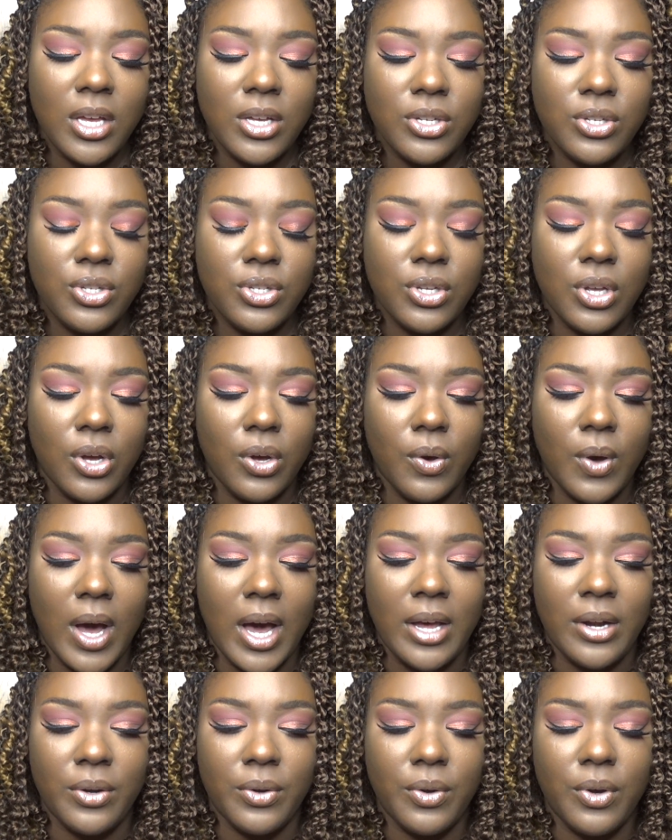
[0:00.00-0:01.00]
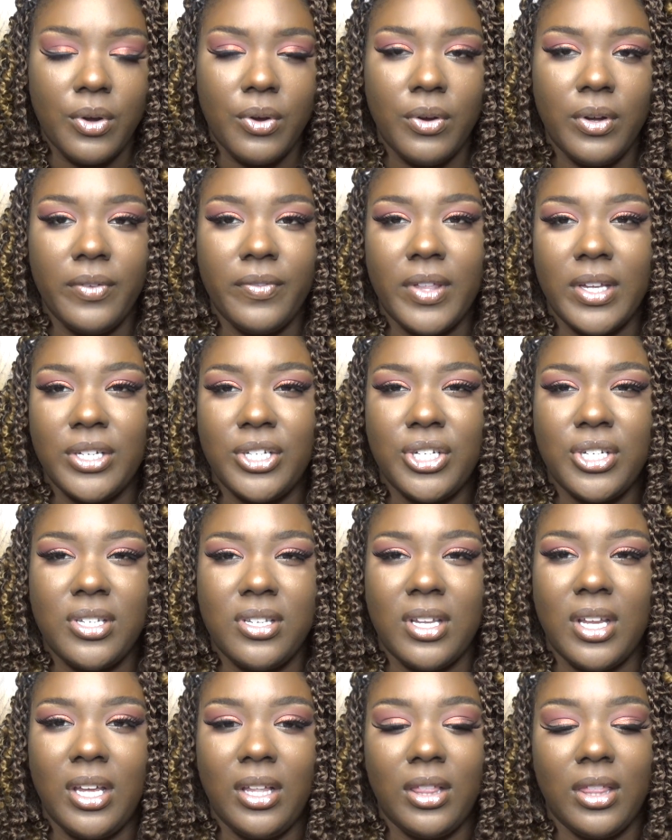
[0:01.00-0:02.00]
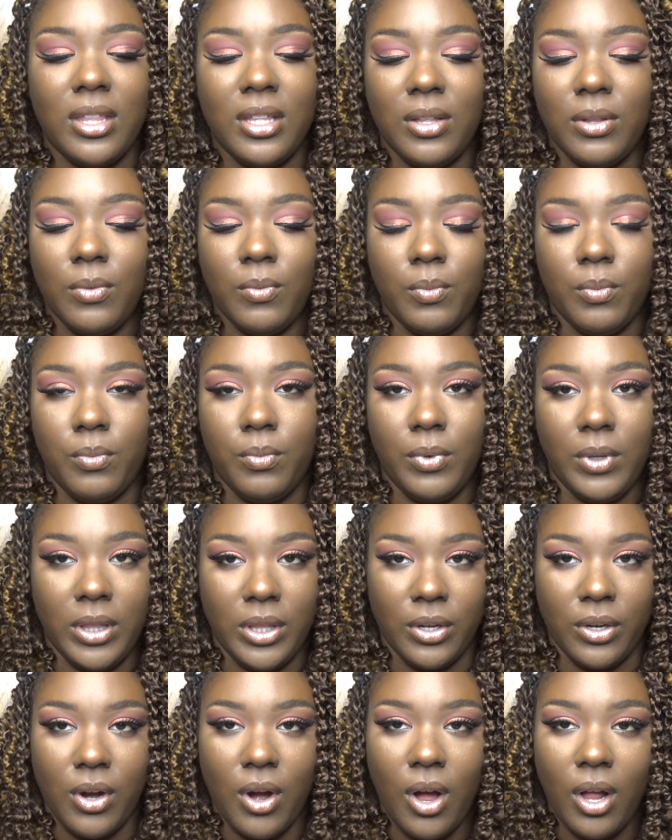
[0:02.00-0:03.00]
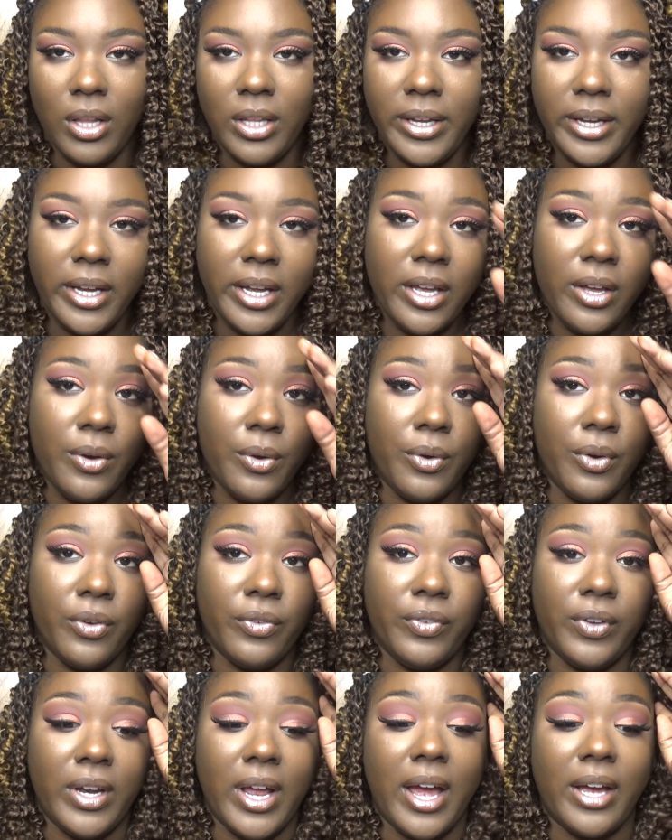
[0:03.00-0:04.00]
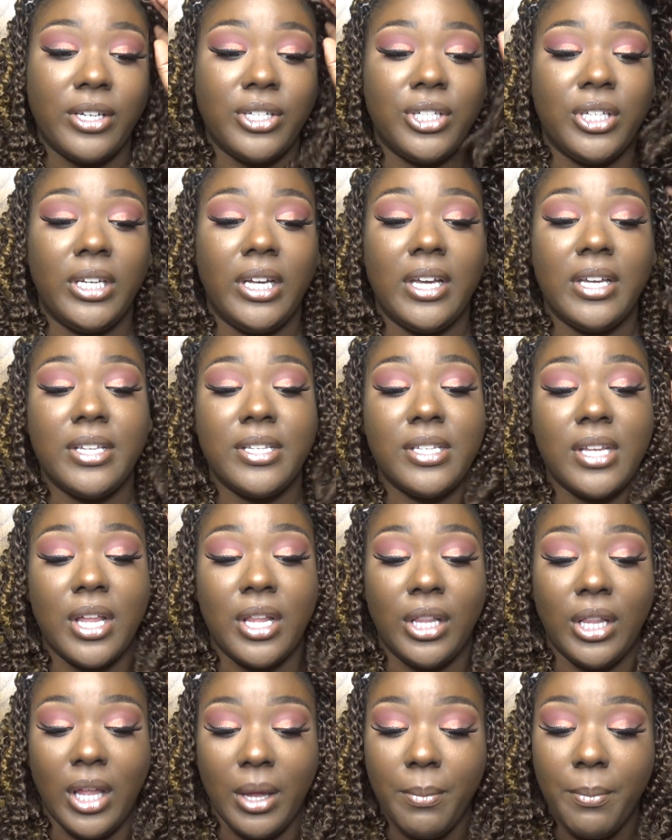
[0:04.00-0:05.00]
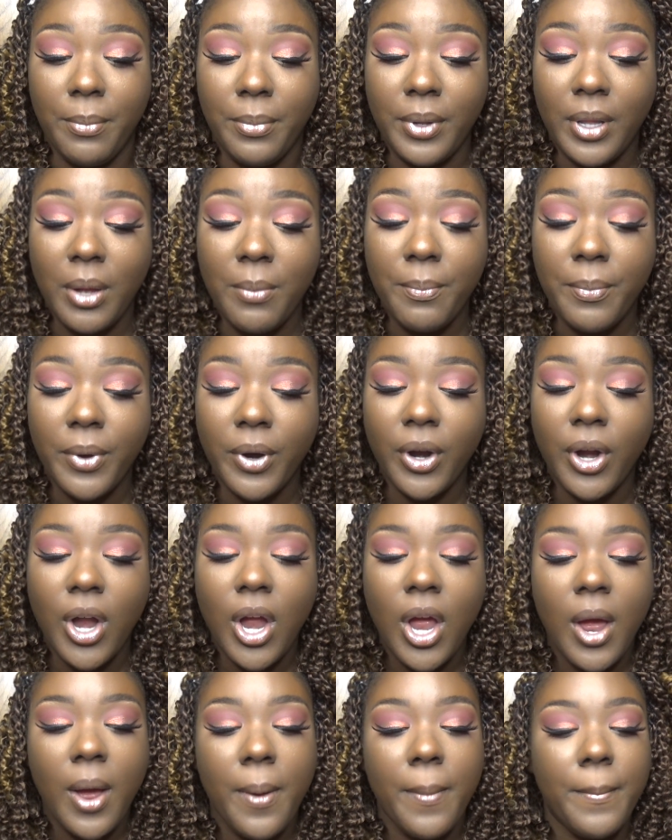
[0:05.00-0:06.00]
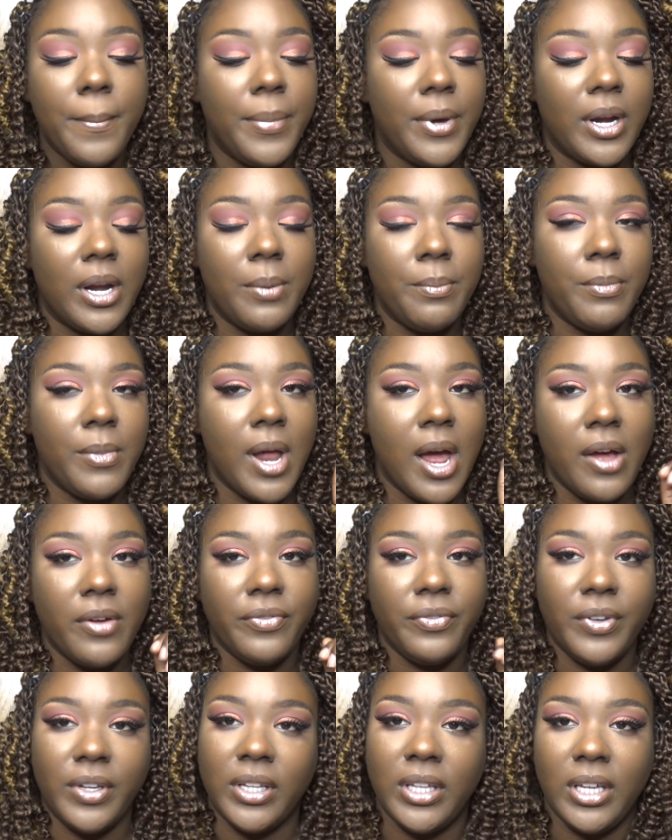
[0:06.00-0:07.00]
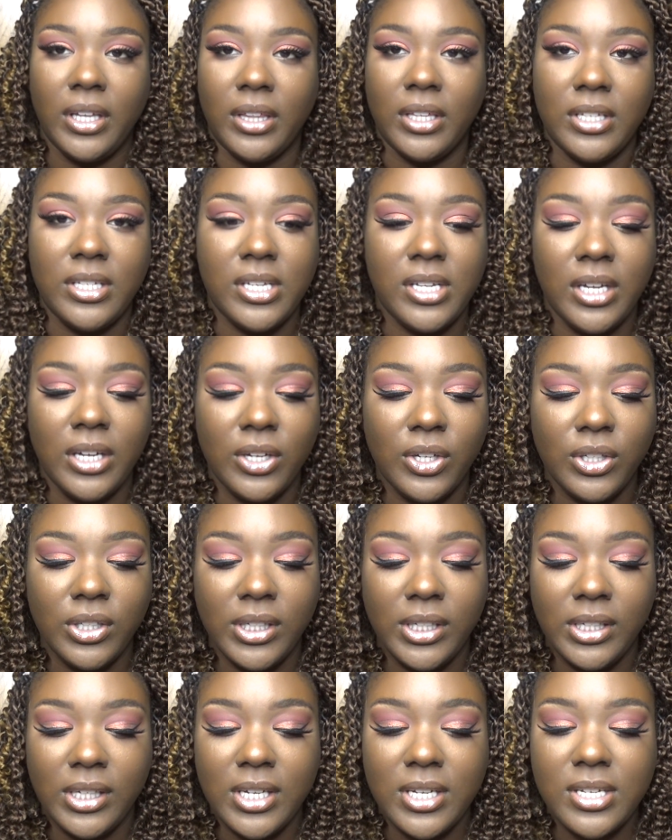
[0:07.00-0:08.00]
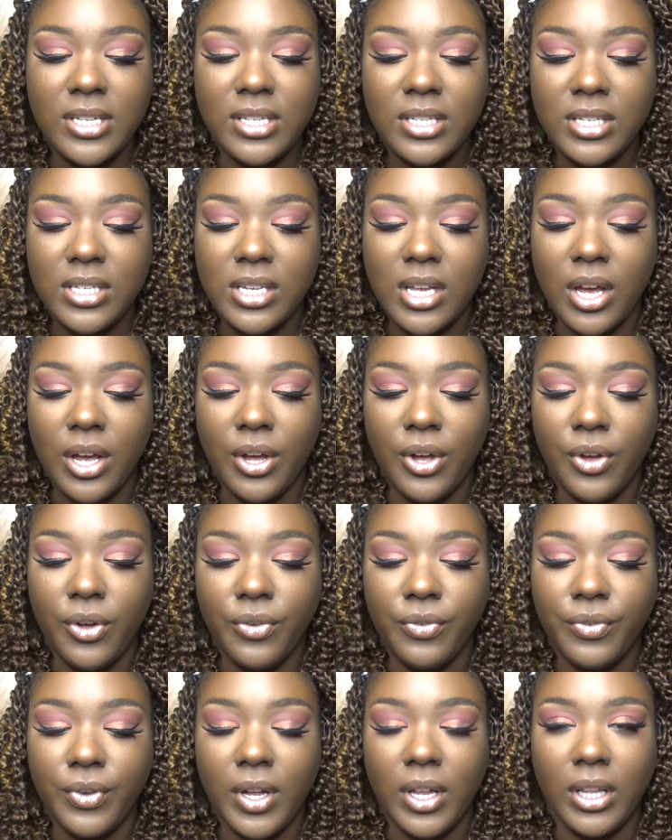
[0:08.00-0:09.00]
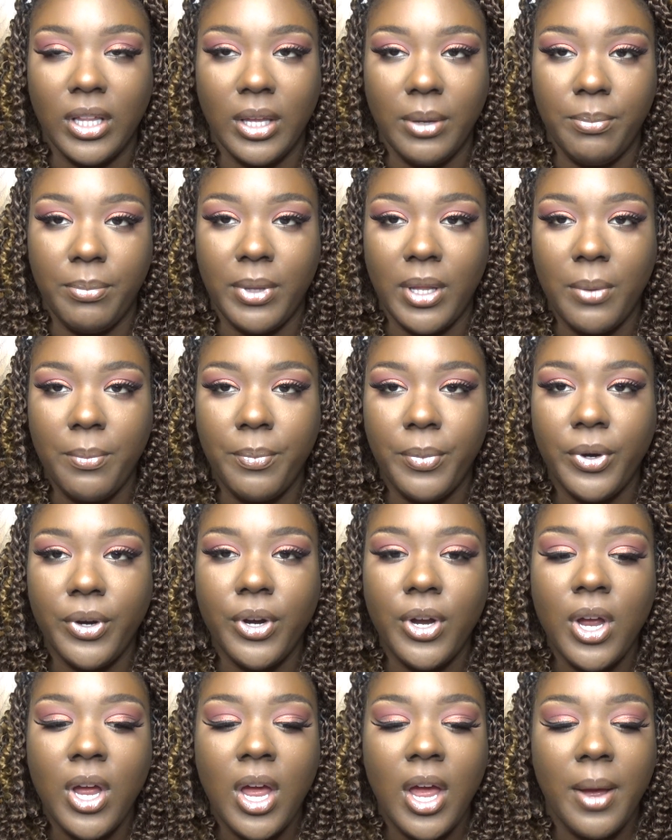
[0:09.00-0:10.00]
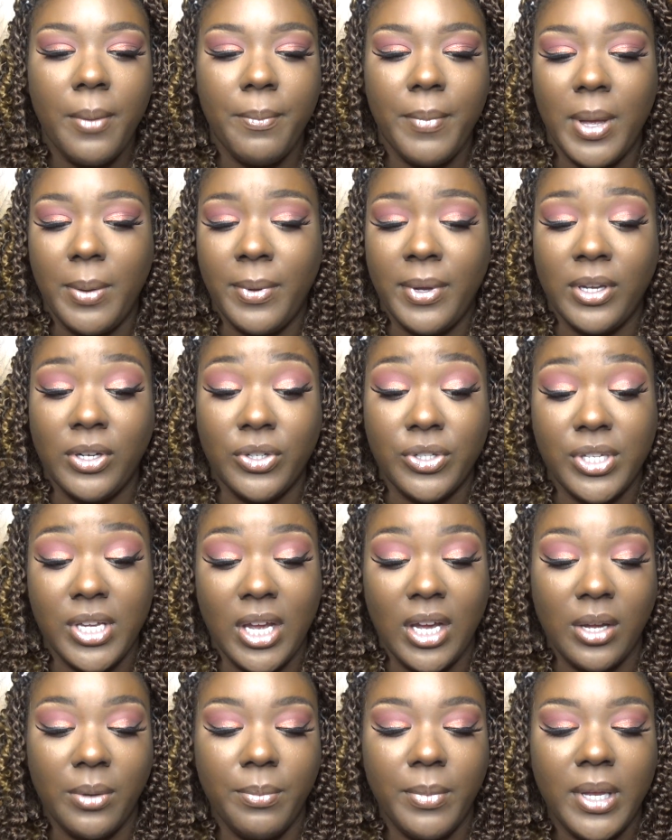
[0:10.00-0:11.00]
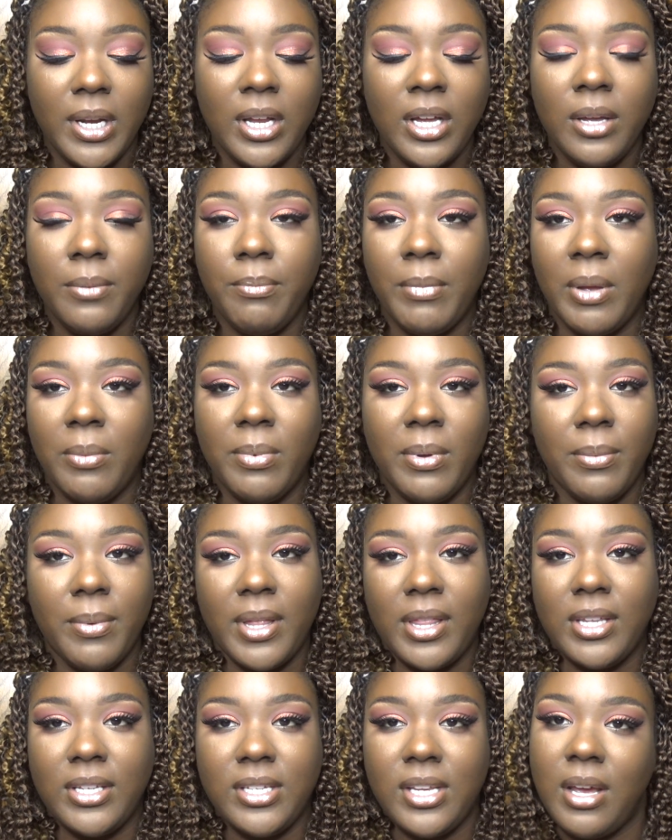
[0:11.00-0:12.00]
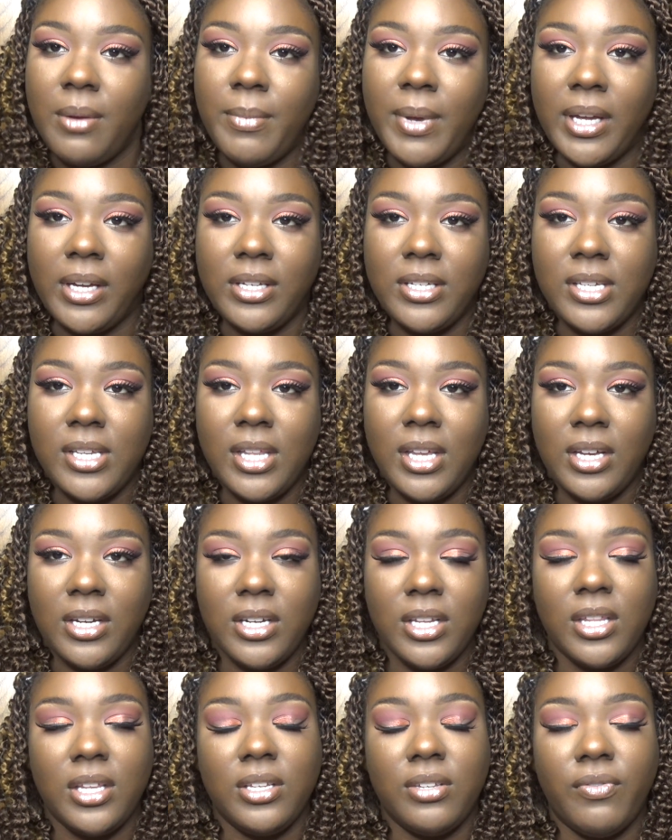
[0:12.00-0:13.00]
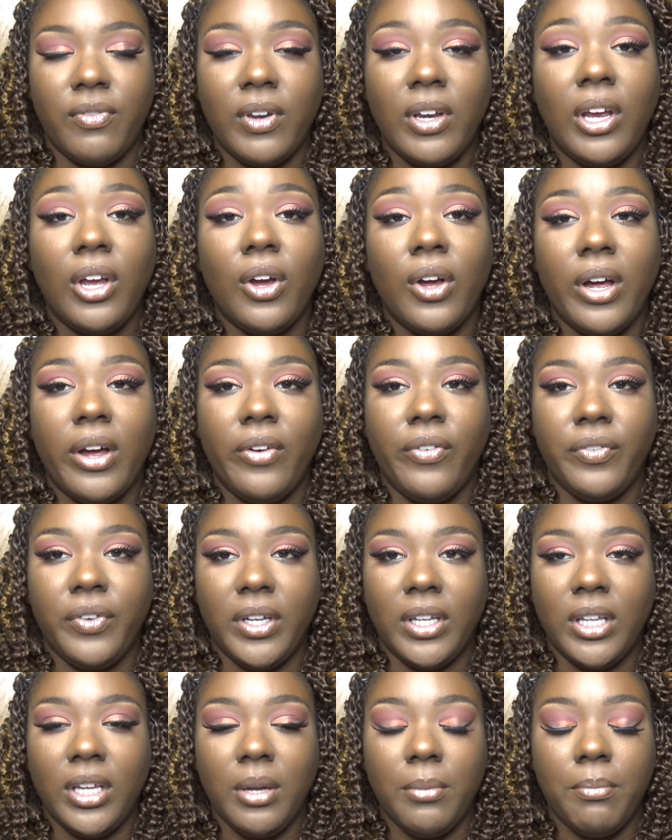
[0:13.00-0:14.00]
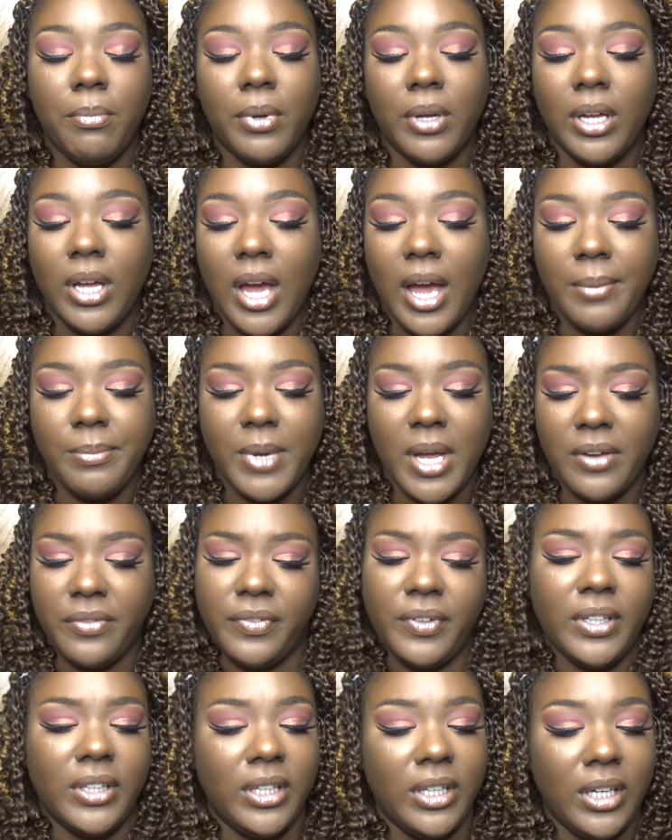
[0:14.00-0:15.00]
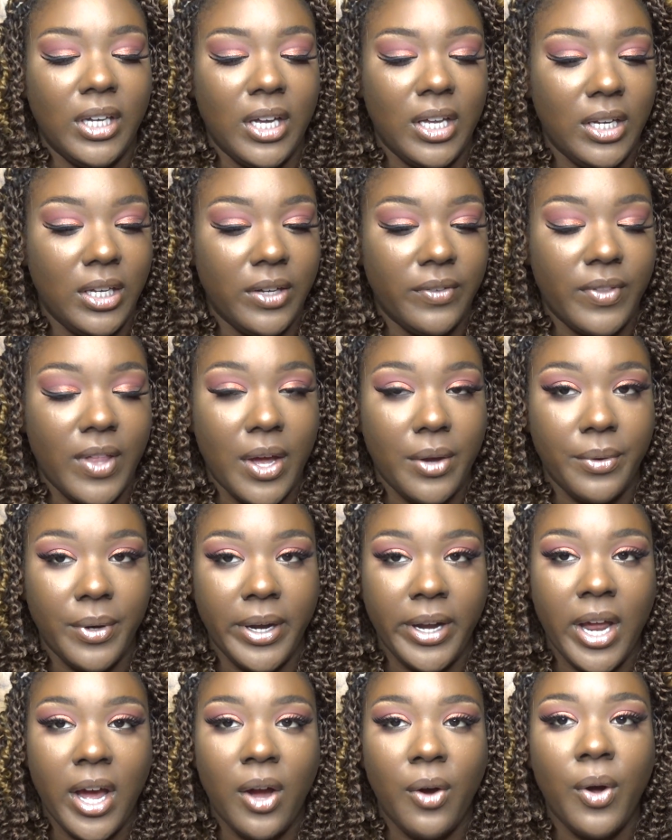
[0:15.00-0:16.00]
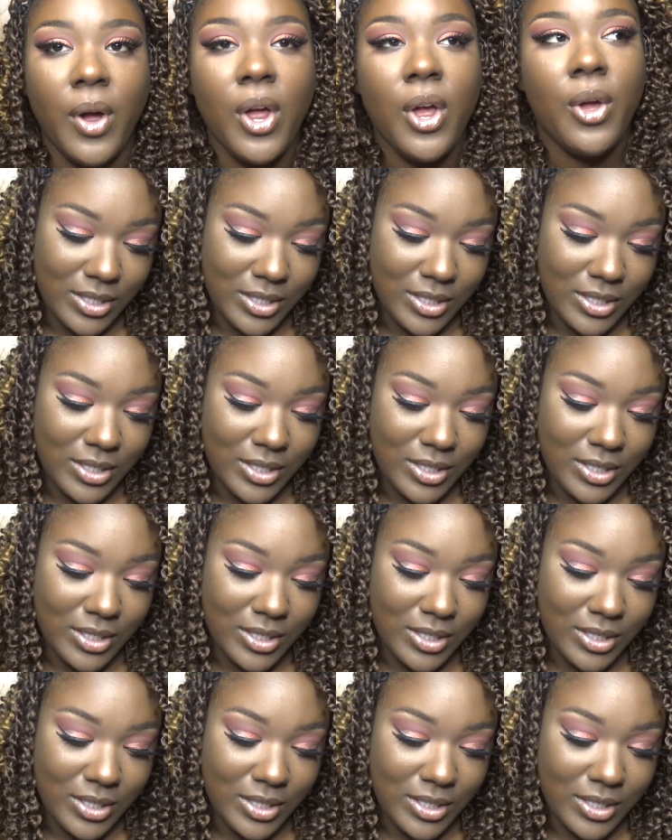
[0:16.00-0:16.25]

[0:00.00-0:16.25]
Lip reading: So I don't know if that's just like what they're calling it or if it actually is a lip plumper, but I'm not feeling the tinglingness of a lip plumper. Maybe it'll take a minute. Maybe by the time I get to the end of this video, I'll feel it, but I'm not feeling any of that right now.